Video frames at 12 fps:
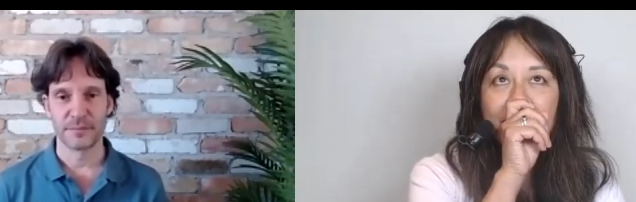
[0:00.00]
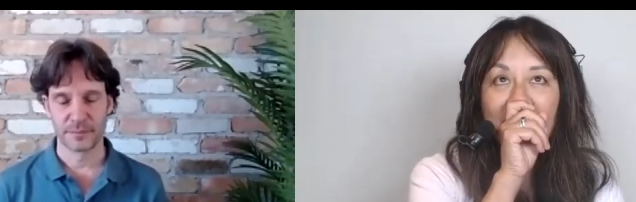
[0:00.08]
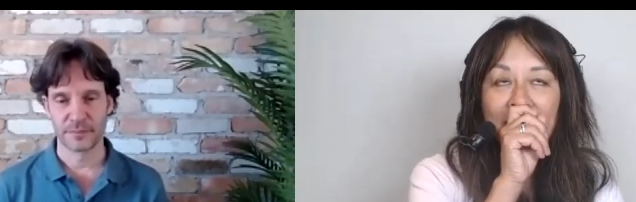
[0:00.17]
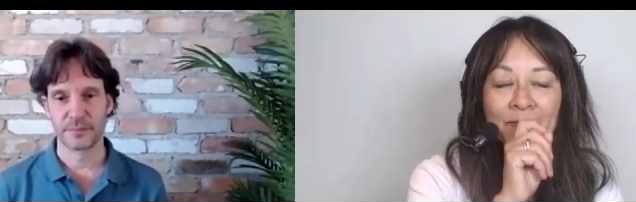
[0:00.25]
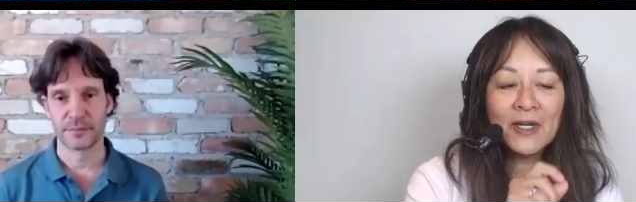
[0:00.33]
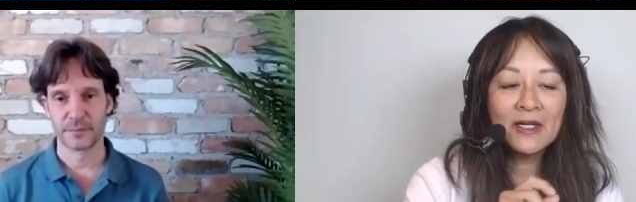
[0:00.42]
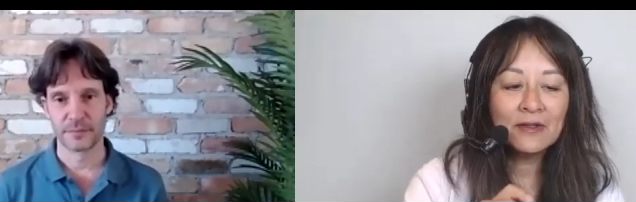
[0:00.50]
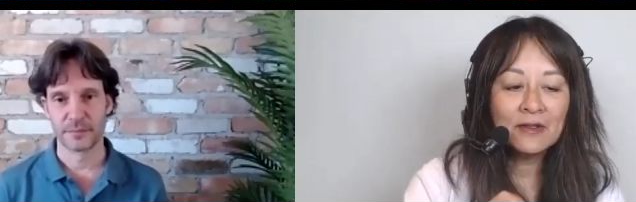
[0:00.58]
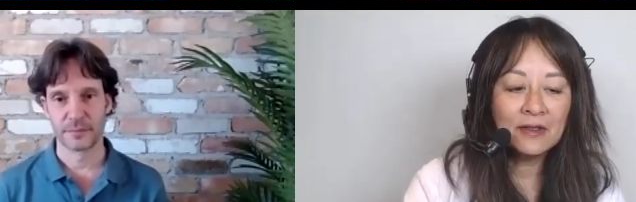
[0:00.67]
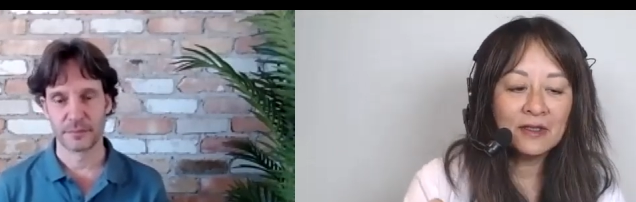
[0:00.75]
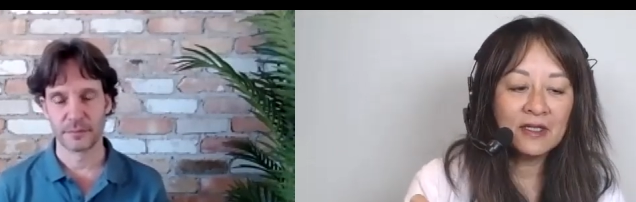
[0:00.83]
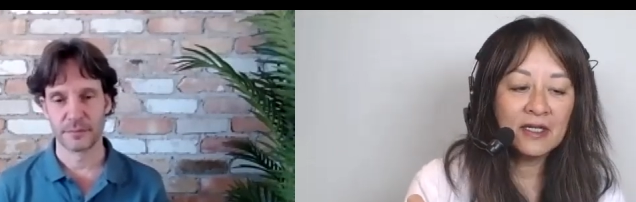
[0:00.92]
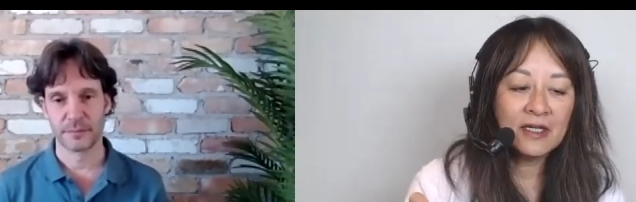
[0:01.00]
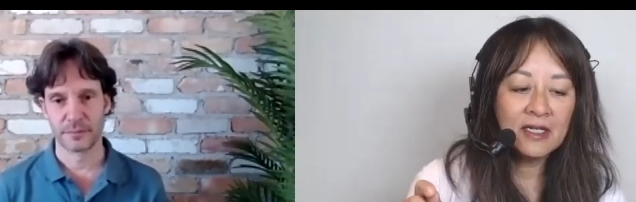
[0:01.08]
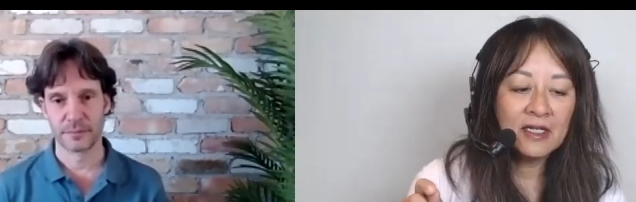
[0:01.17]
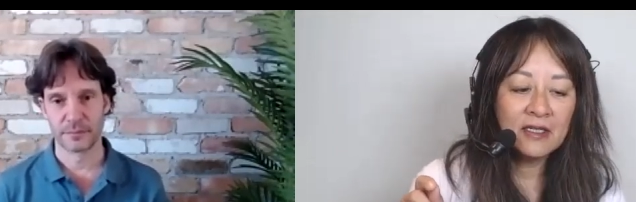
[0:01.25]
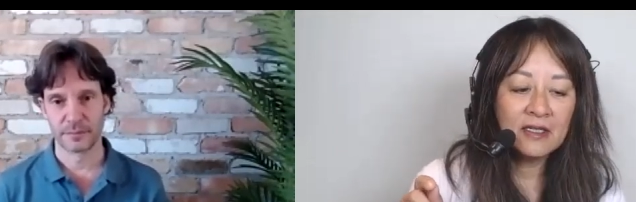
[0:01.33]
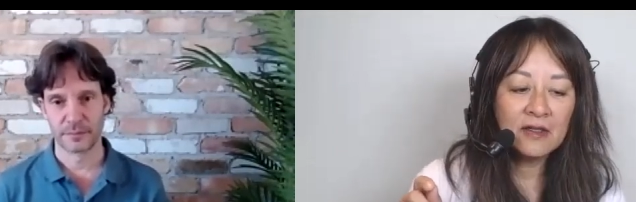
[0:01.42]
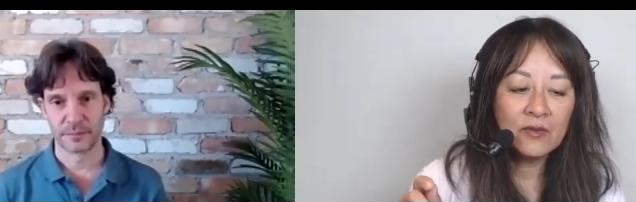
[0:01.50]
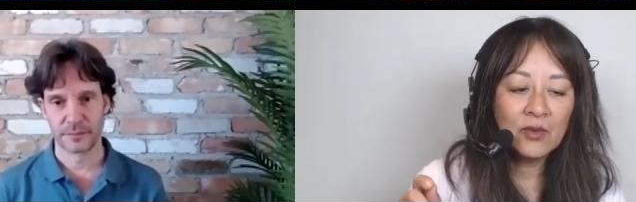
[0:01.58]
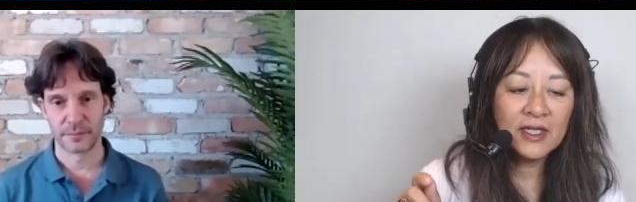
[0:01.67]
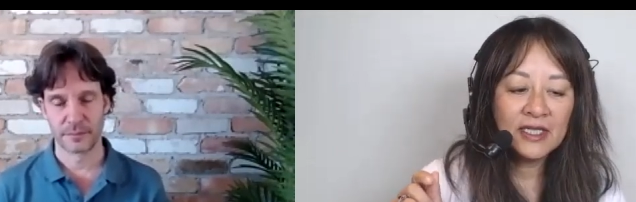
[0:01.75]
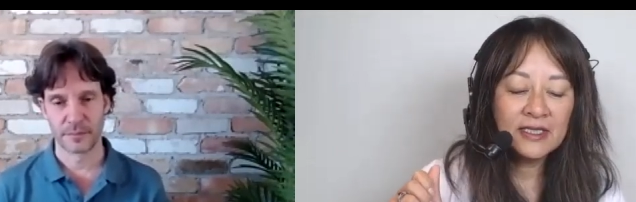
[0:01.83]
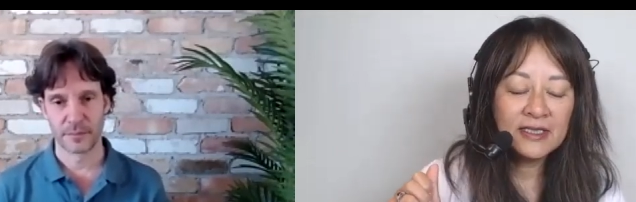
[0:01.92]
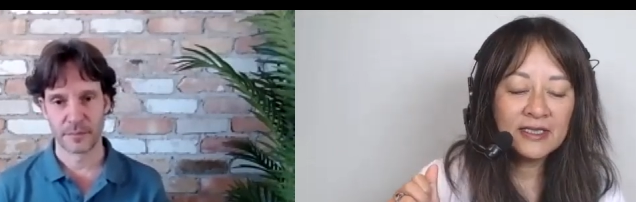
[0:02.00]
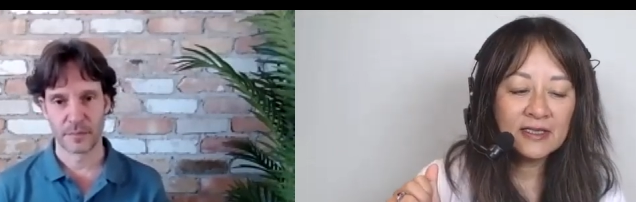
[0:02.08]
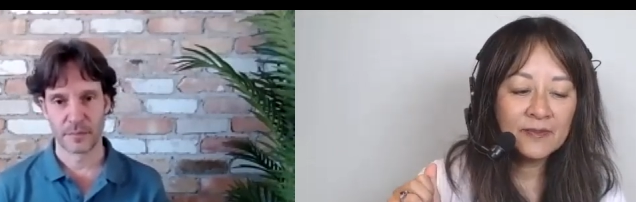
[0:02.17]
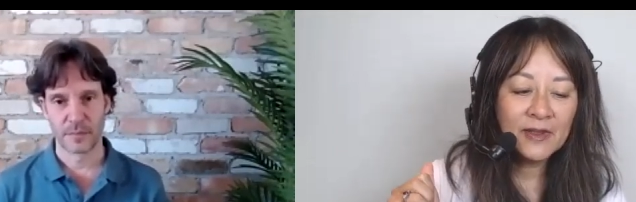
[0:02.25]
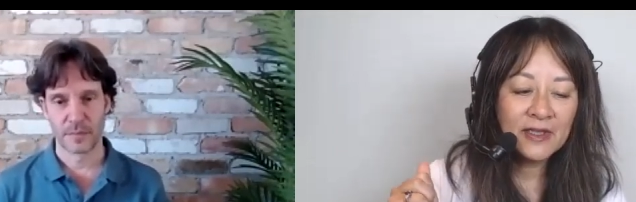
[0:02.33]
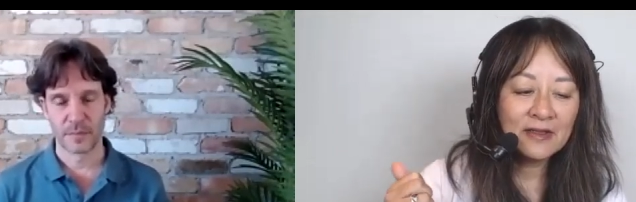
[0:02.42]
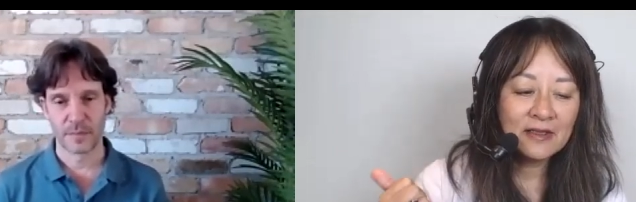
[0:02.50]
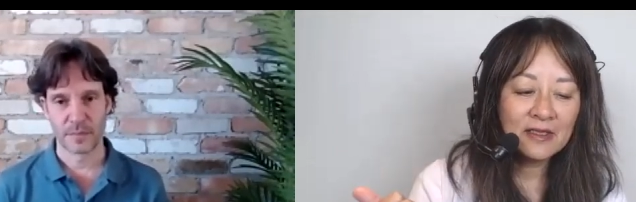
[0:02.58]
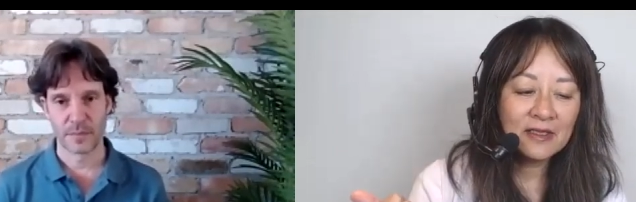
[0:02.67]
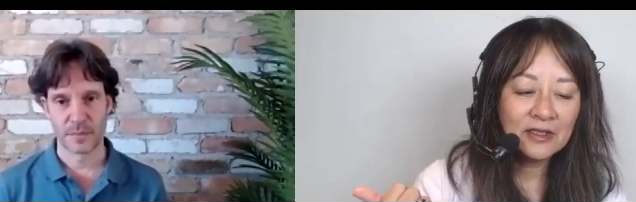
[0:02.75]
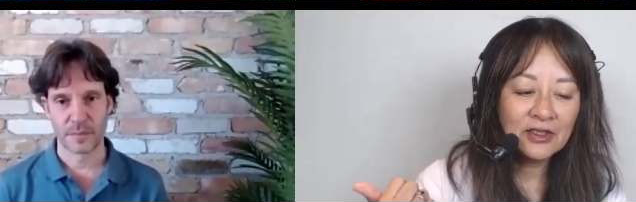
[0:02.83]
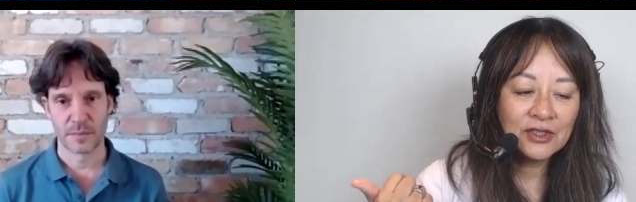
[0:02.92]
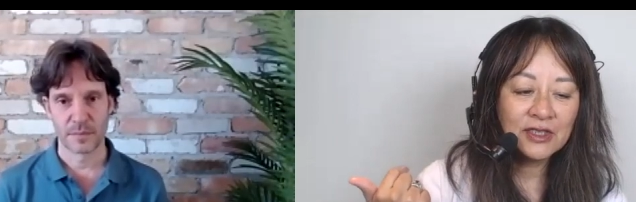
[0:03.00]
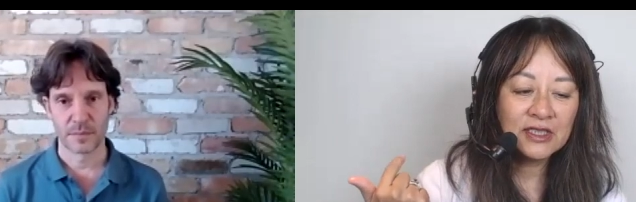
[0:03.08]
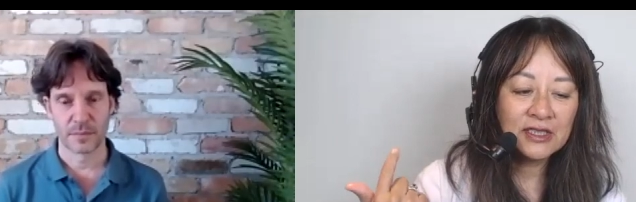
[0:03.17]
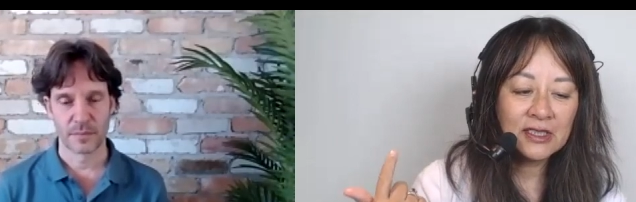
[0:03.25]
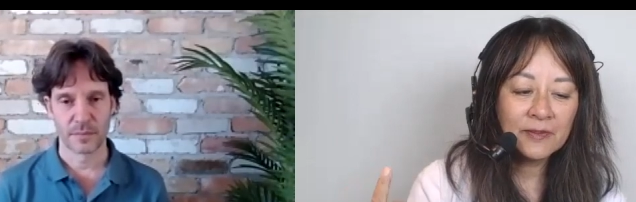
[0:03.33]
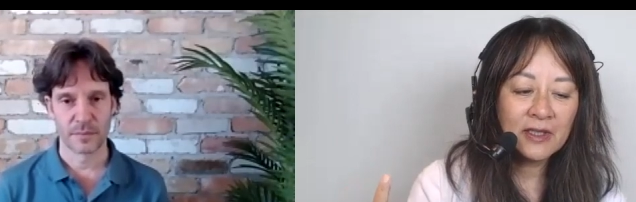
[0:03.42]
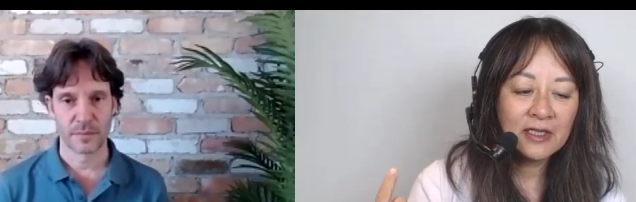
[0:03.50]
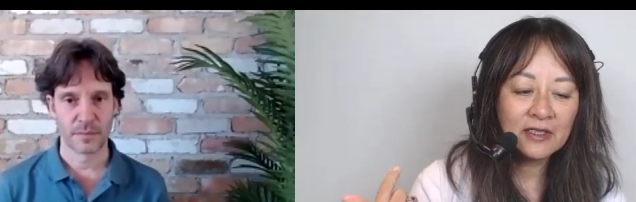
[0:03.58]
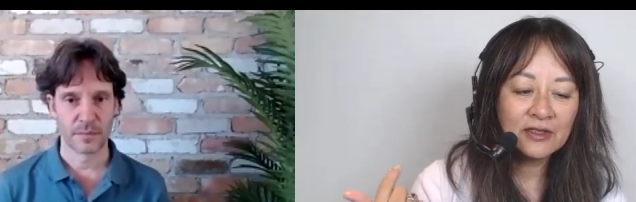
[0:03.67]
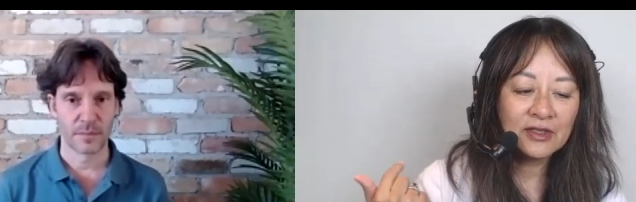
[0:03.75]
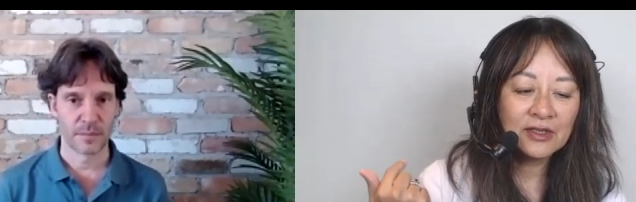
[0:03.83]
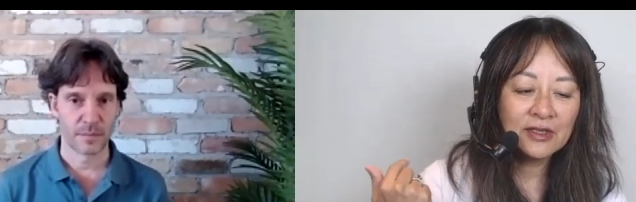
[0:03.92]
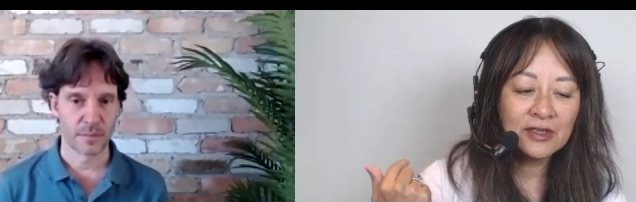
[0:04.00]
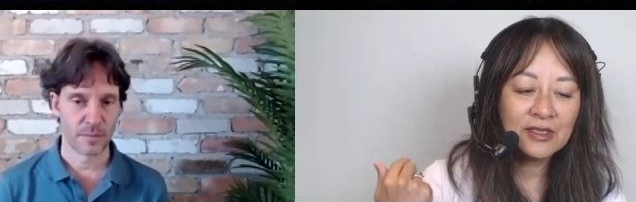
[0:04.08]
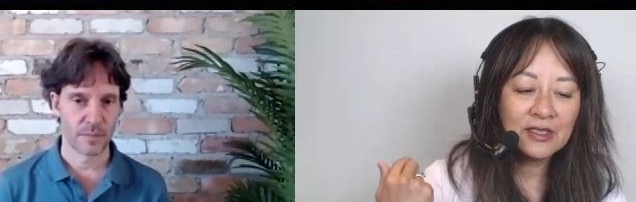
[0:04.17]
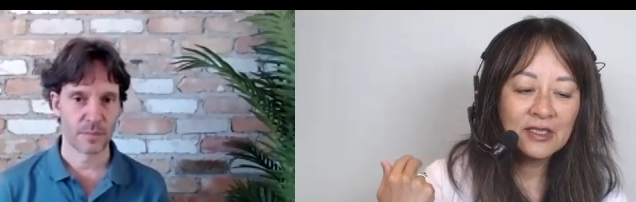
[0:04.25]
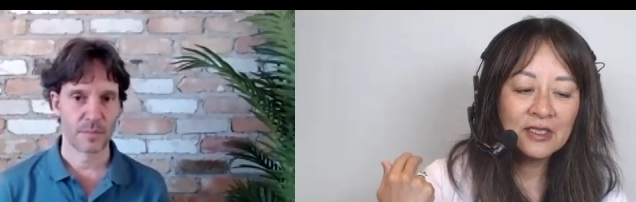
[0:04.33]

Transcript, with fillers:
Speaker 1: about Jung and what he said about the conscious, subconscious,